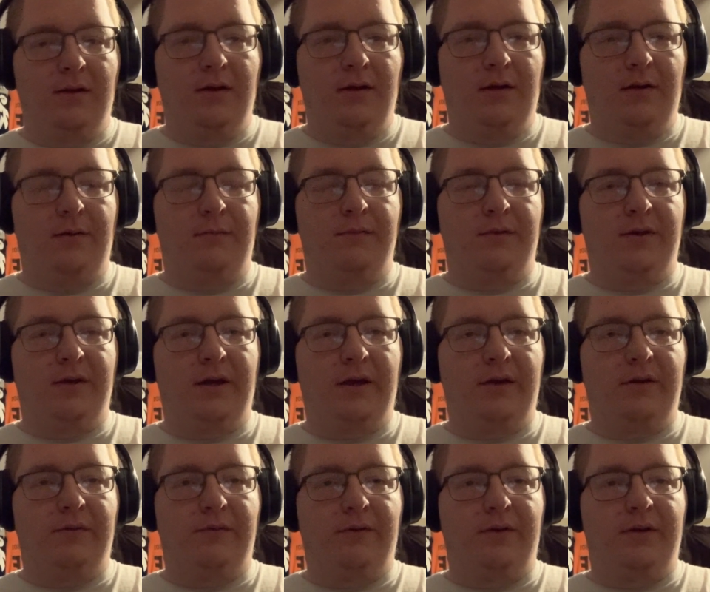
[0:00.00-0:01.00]
You kind
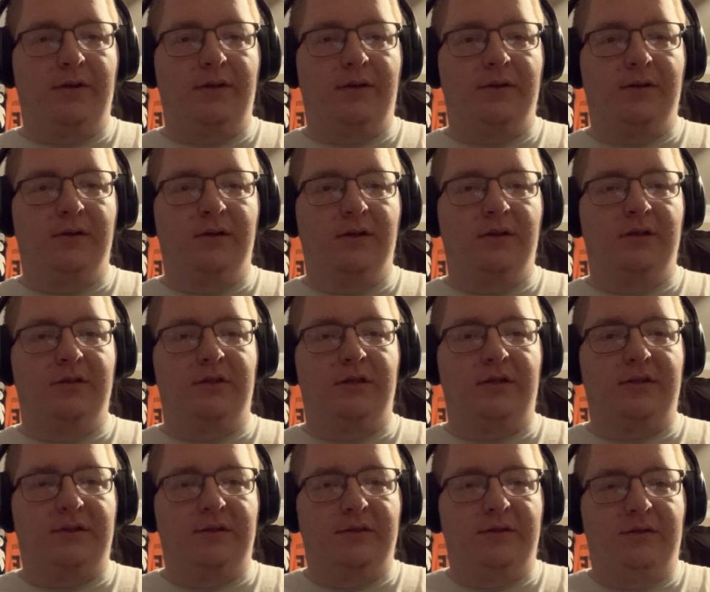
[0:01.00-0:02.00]
of want to
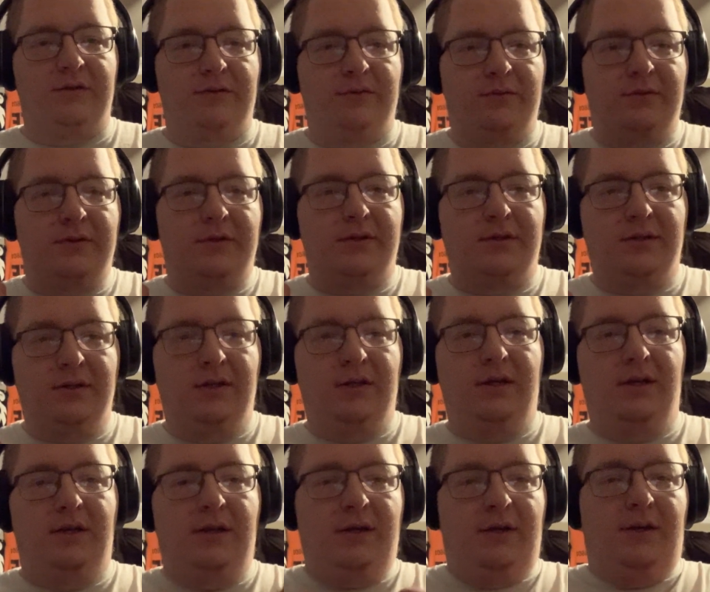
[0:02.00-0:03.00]
adjust it to where
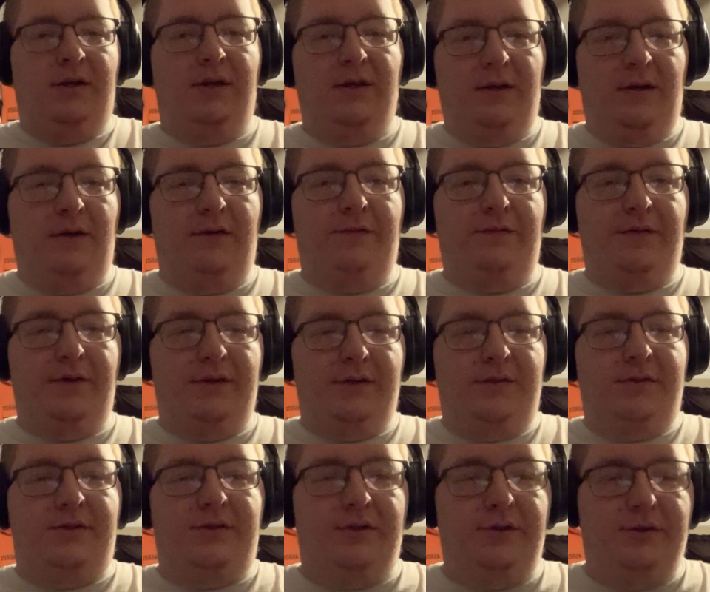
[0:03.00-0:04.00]
it fits to